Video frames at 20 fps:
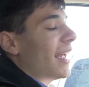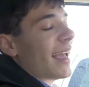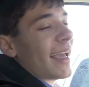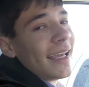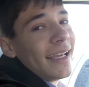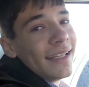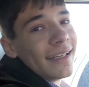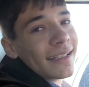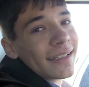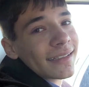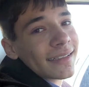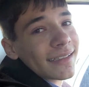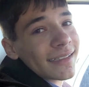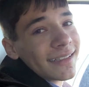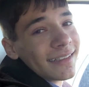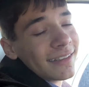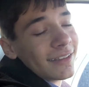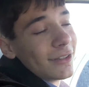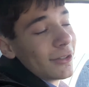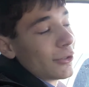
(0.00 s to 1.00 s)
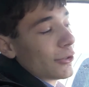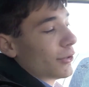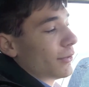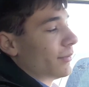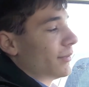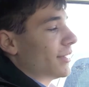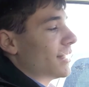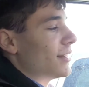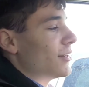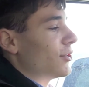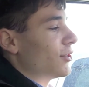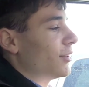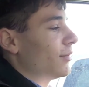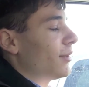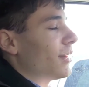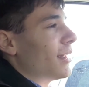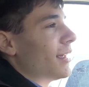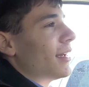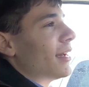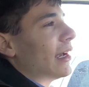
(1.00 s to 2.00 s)
8-cylinder engine.
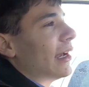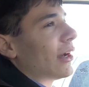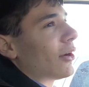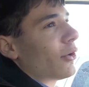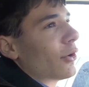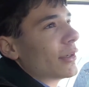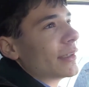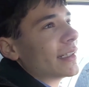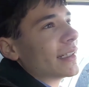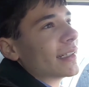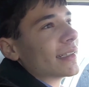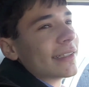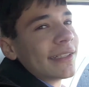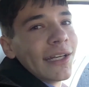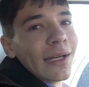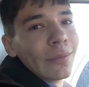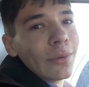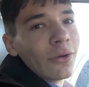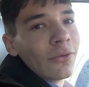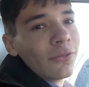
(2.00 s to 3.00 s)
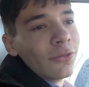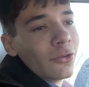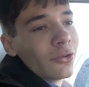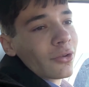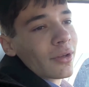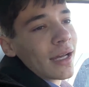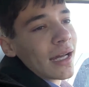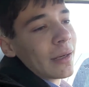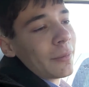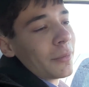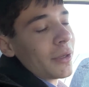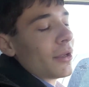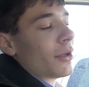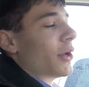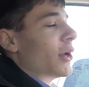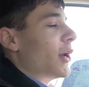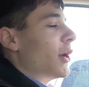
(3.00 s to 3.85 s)
And of course, it gets terrible fuel economy